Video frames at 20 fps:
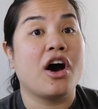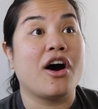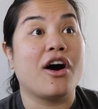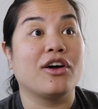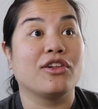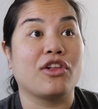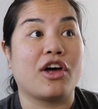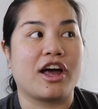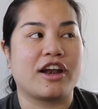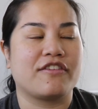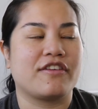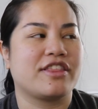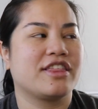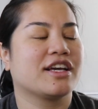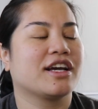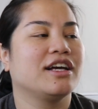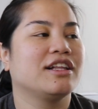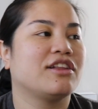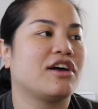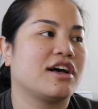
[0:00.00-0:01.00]
a lot of, I
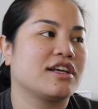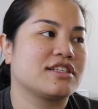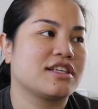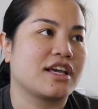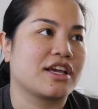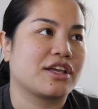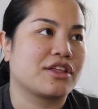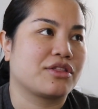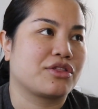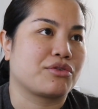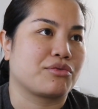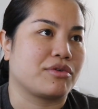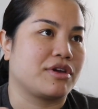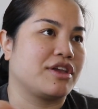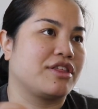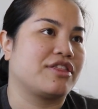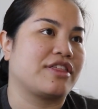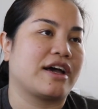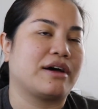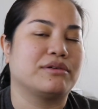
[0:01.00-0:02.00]
think I lost like
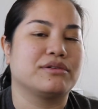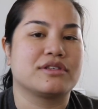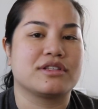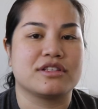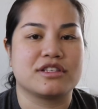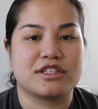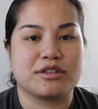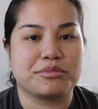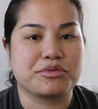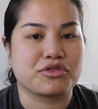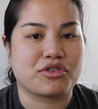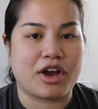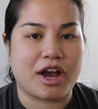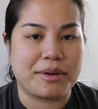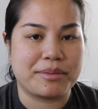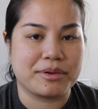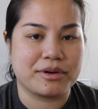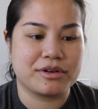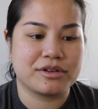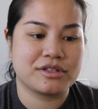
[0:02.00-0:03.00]
3,000
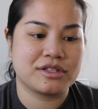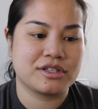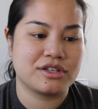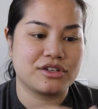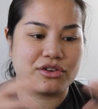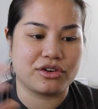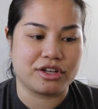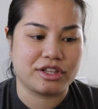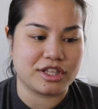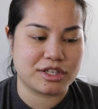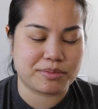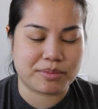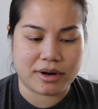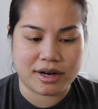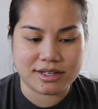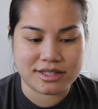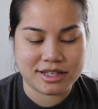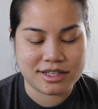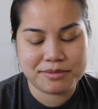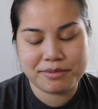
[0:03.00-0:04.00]
subscribers during this
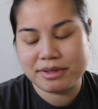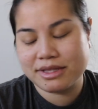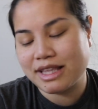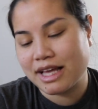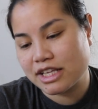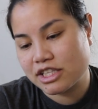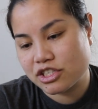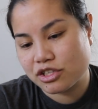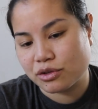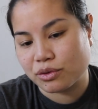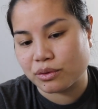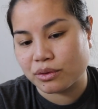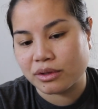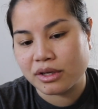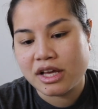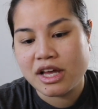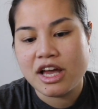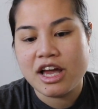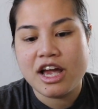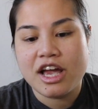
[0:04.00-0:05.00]
process, but that's cool.